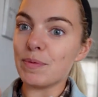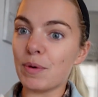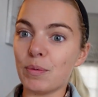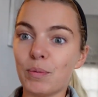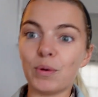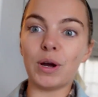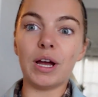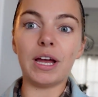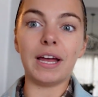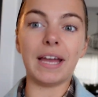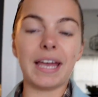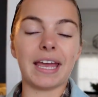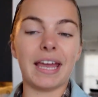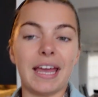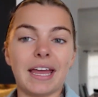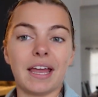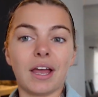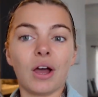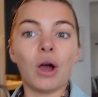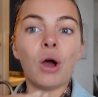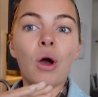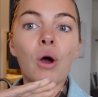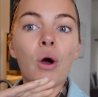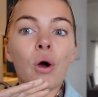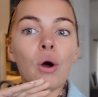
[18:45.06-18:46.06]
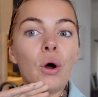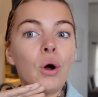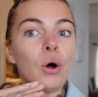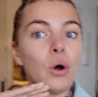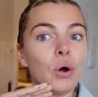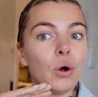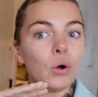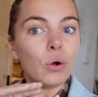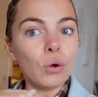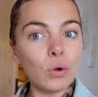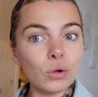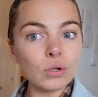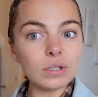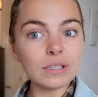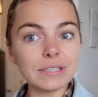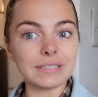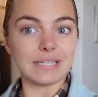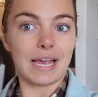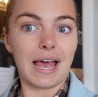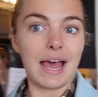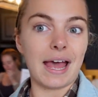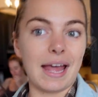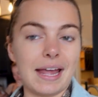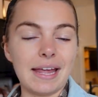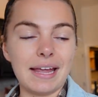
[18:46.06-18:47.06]
been working all
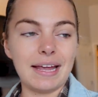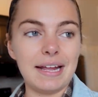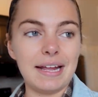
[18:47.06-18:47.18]
day.